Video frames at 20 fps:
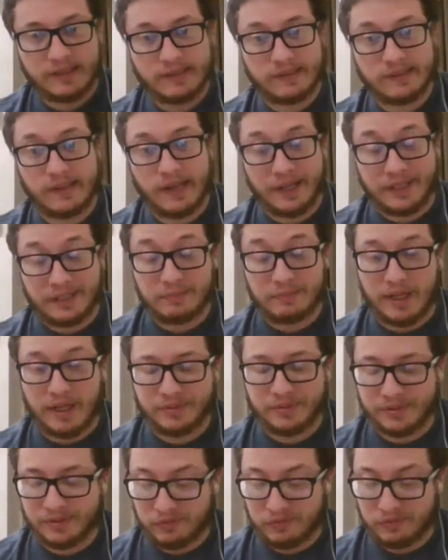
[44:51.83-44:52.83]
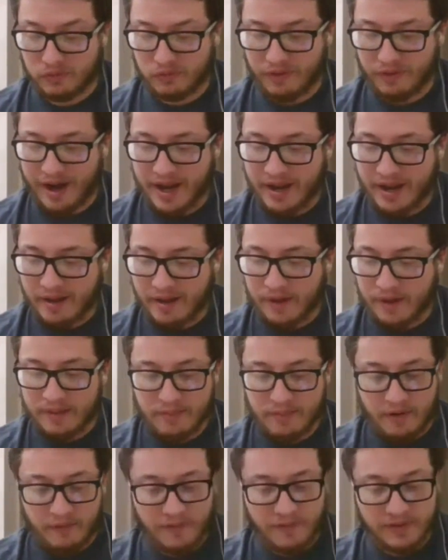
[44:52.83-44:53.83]
to the next match. This was great.
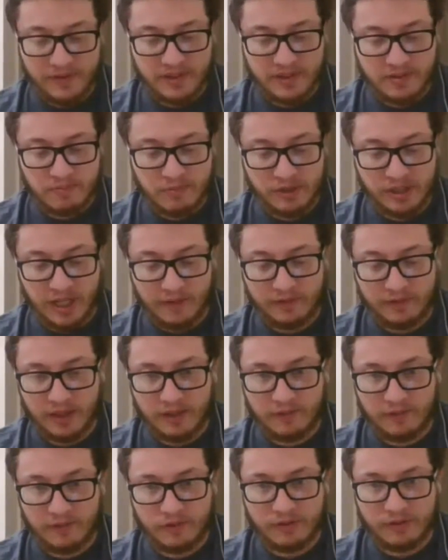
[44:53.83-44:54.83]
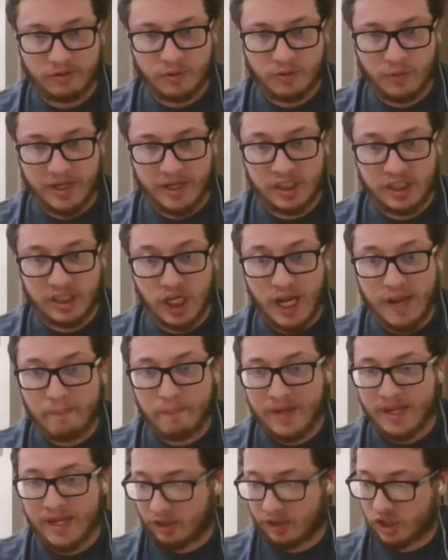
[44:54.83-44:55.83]
Buddy Murphy versus Mustafa Ali for the Cruiserweight
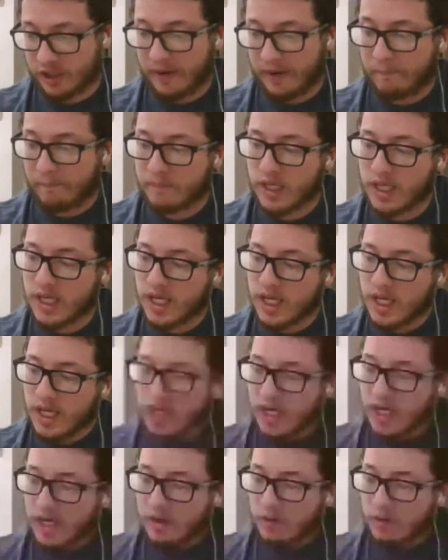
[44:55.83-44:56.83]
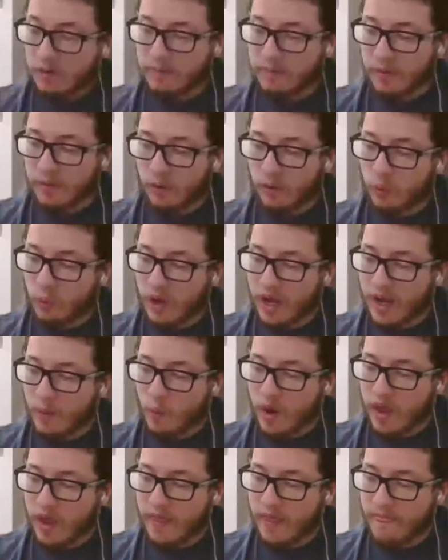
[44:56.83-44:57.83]
Championship. We both went
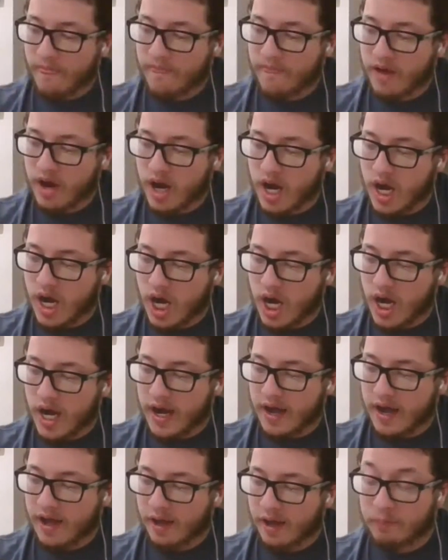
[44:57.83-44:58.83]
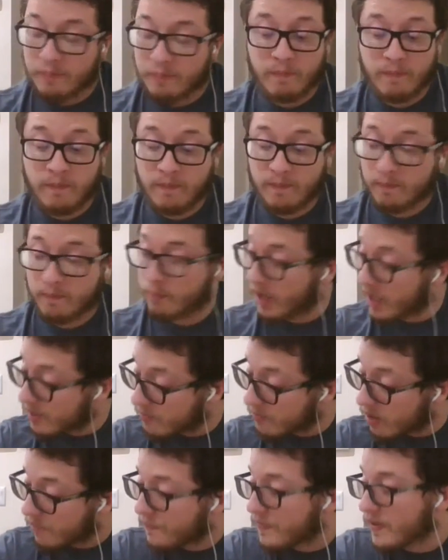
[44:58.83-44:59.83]
with
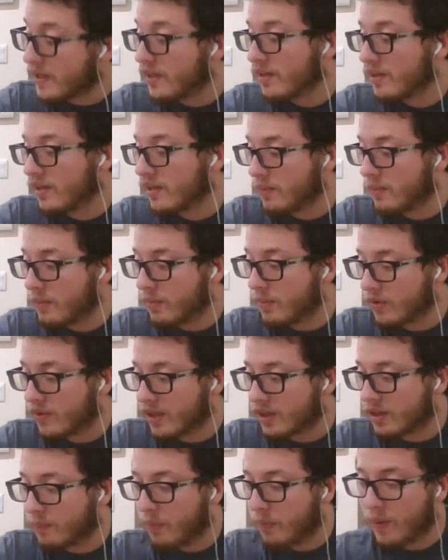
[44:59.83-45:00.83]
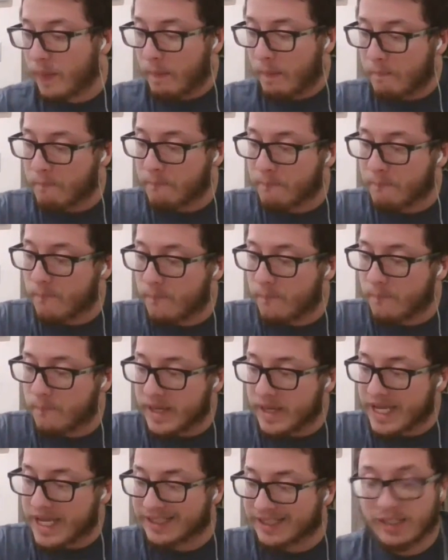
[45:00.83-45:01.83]
Buddy Murphy, and we both get the point
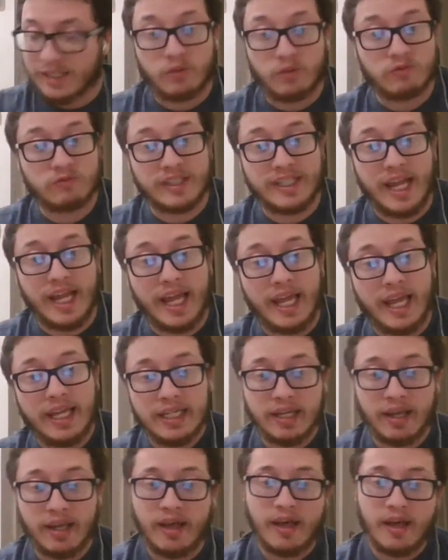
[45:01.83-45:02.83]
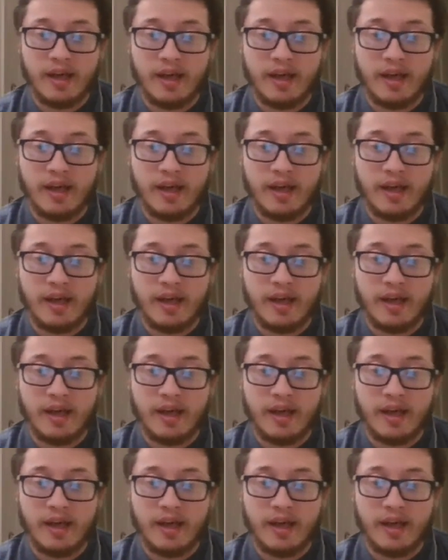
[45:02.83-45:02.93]
because he retained.